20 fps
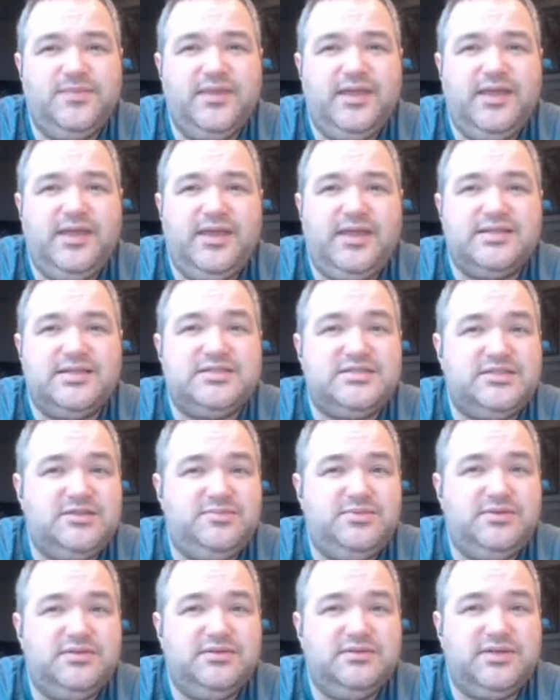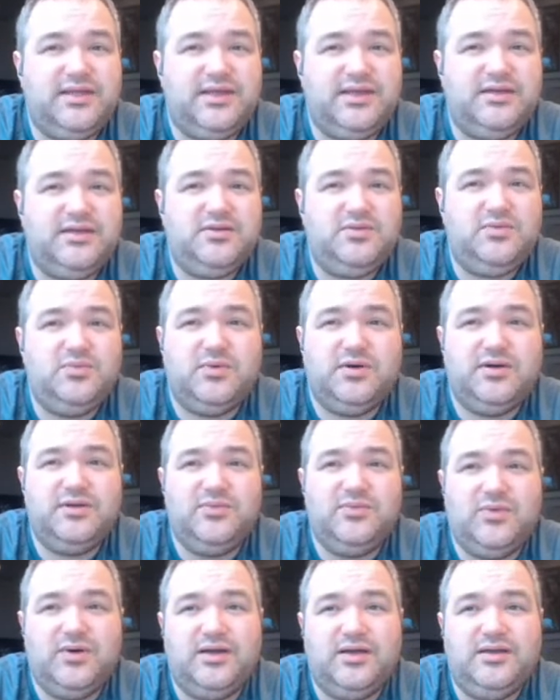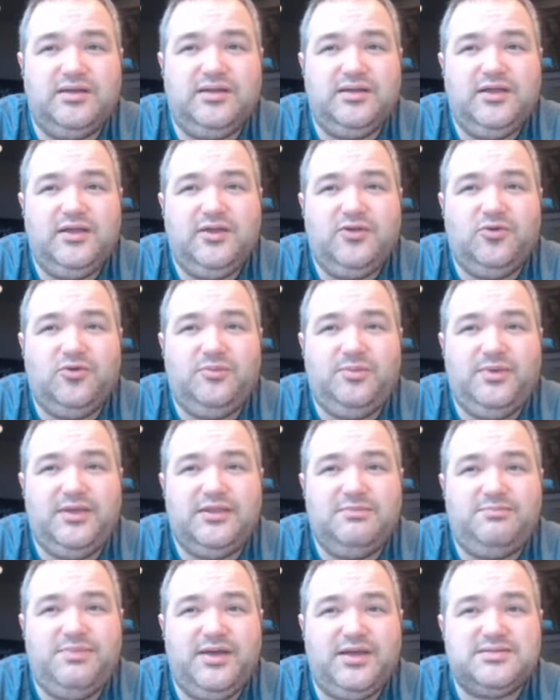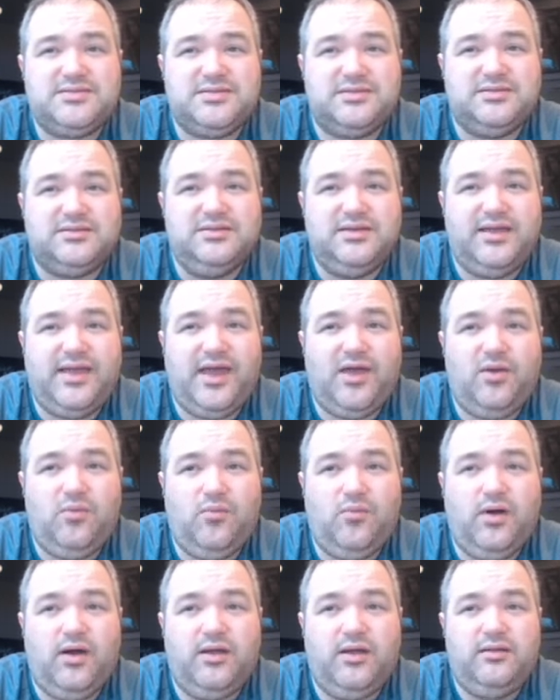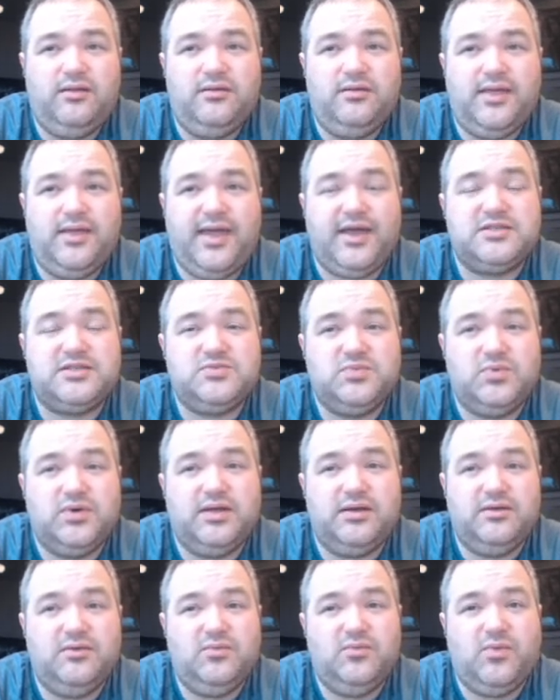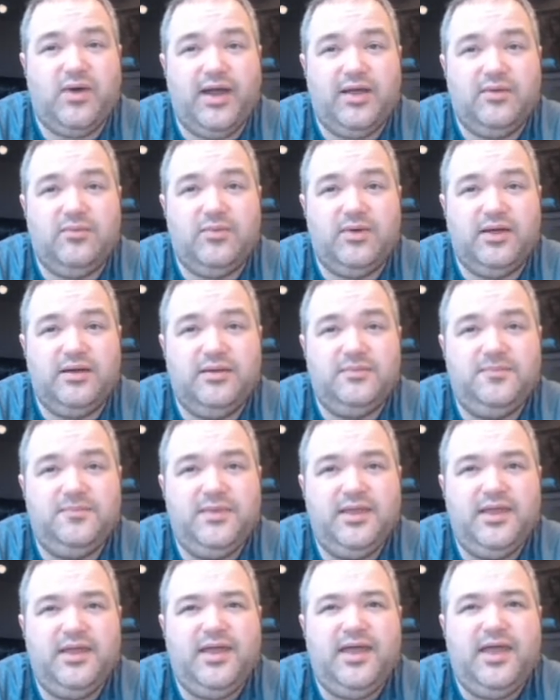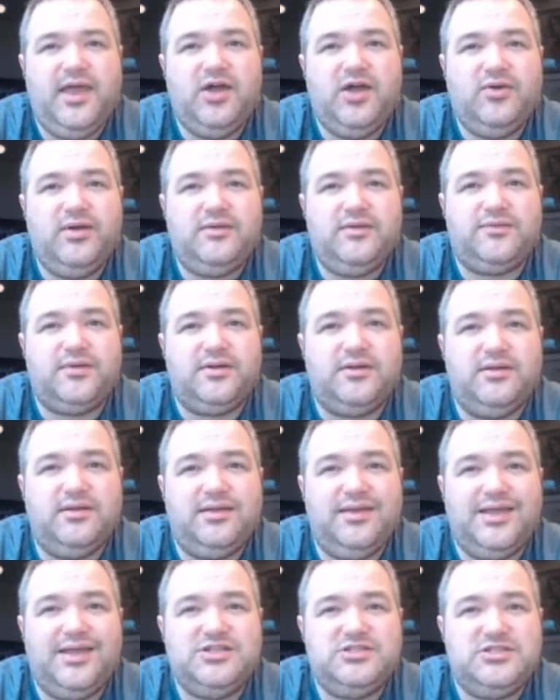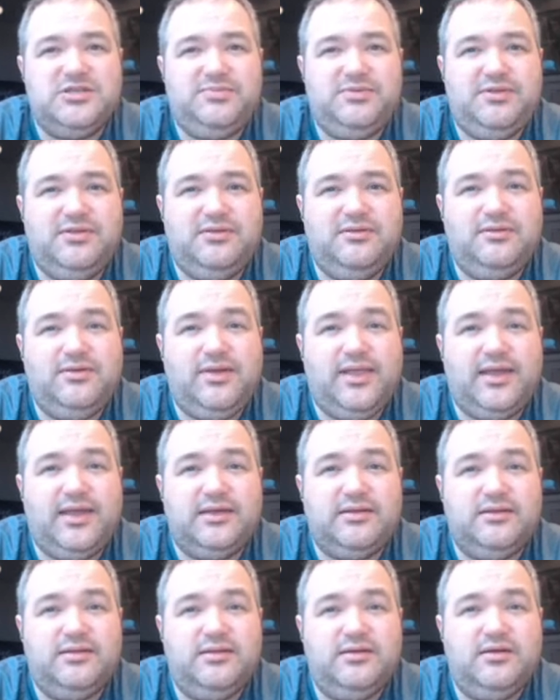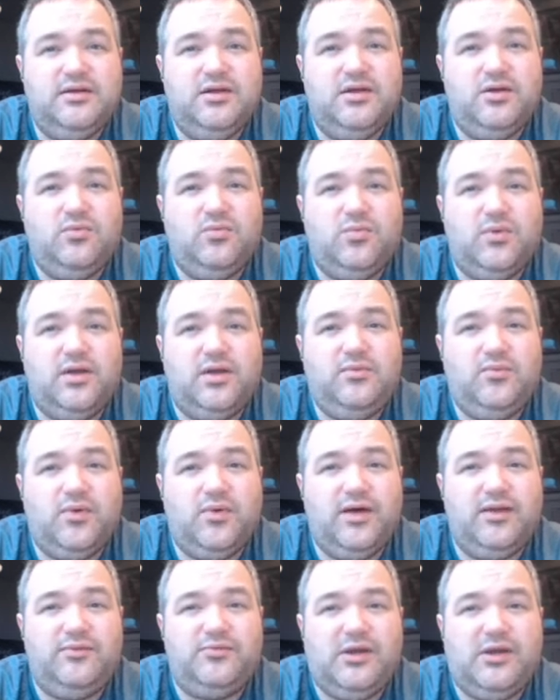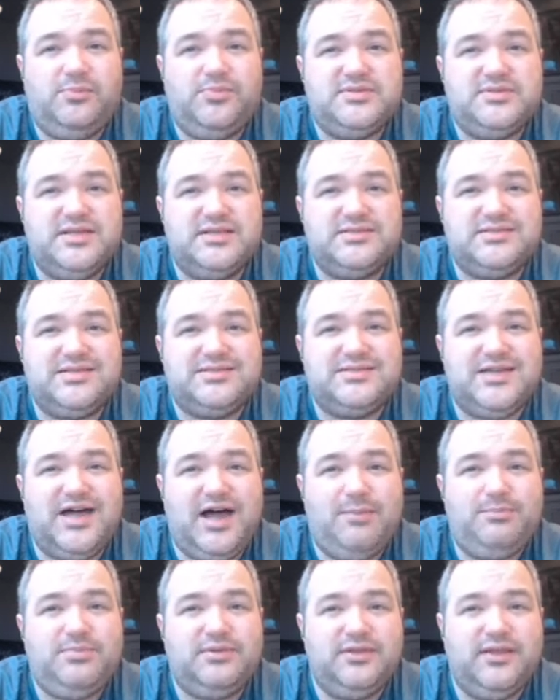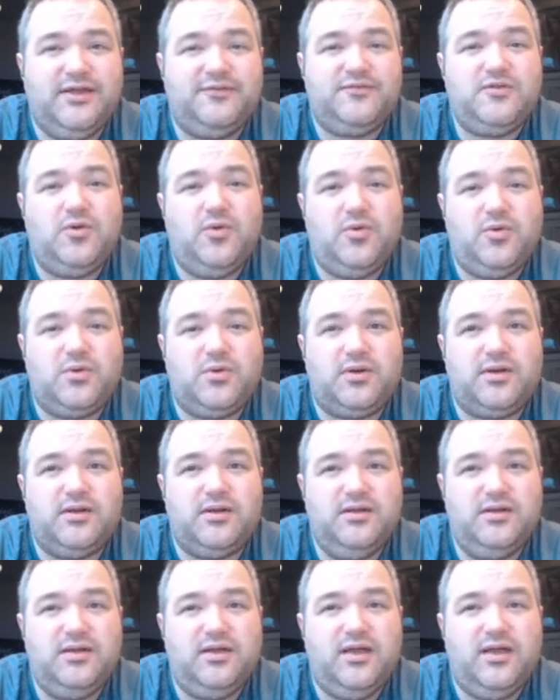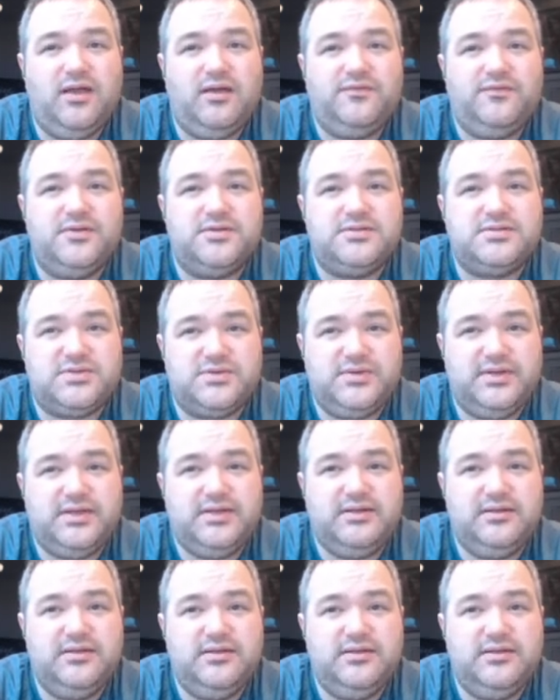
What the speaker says: In CPU land, 1, 1 would be the pixel at 1, x1, y1. However, in GPU land, 1, 1 represents the top left corner of your screen.